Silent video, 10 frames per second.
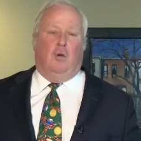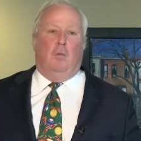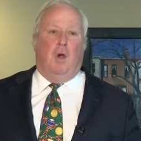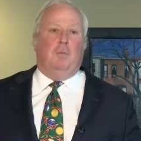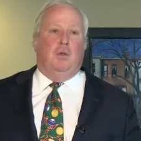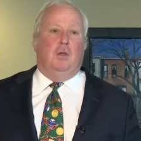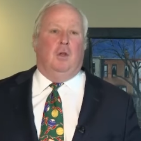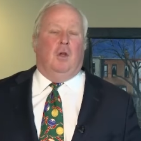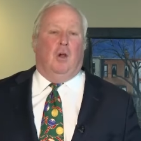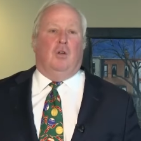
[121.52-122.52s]
so it might be
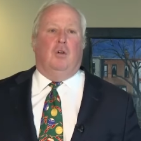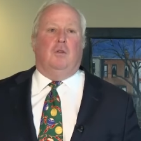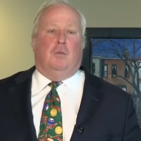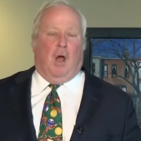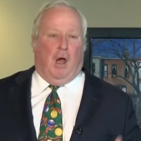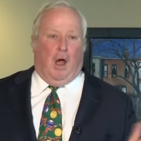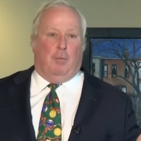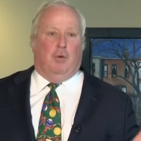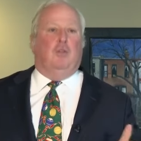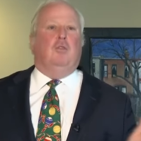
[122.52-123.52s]
a good
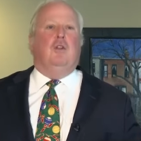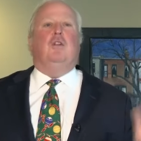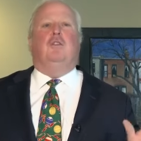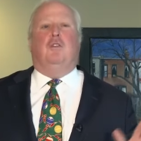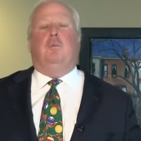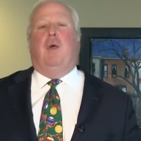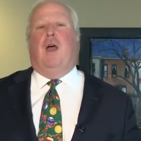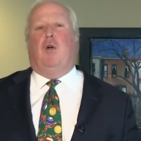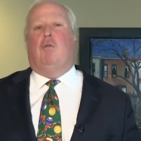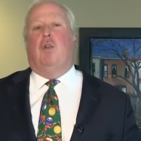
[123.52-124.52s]
opportunity to sit
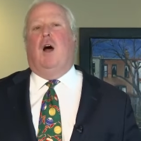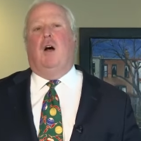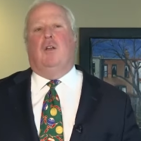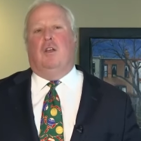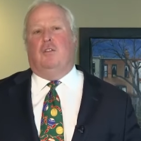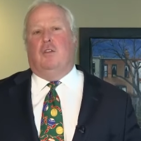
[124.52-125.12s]
back over the holidays